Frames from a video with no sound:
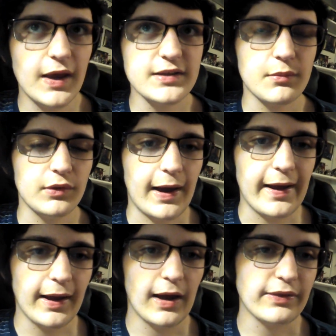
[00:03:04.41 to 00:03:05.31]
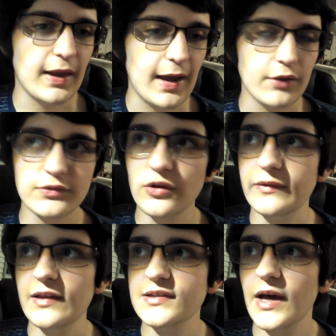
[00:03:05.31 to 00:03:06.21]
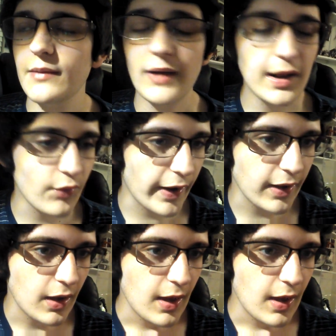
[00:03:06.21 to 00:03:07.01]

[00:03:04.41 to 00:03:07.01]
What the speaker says: days, I'm glad I got that out during that time. But anyway,